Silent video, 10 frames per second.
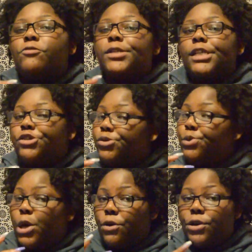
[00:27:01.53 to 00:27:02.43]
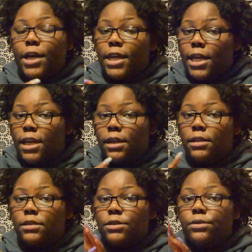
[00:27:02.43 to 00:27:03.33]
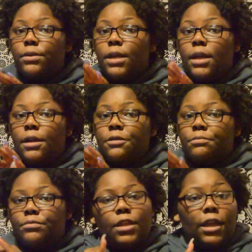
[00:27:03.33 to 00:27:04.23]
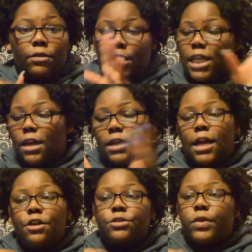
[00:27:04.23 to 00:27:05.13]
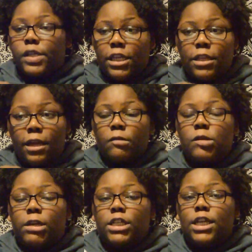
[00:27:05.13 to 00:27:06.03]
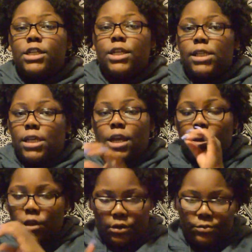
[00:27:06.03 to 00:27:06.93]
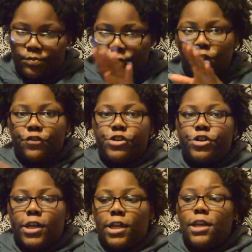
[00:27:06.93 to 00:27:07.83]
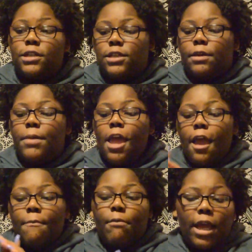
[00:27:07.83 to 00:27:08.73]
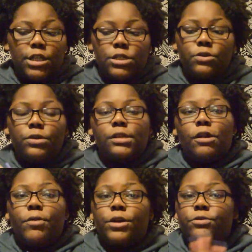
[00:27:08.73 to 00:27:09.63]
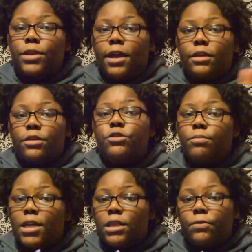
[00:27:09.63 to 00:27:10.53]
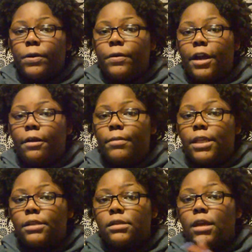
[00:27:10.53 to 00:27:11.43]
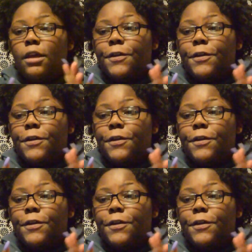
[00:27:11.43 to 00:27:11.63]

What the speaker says: ones that you know you're going to get into. Like, without a doubt, you exceed the expectations and you're for sure going to get into them. Max schools are where you meet the requirements.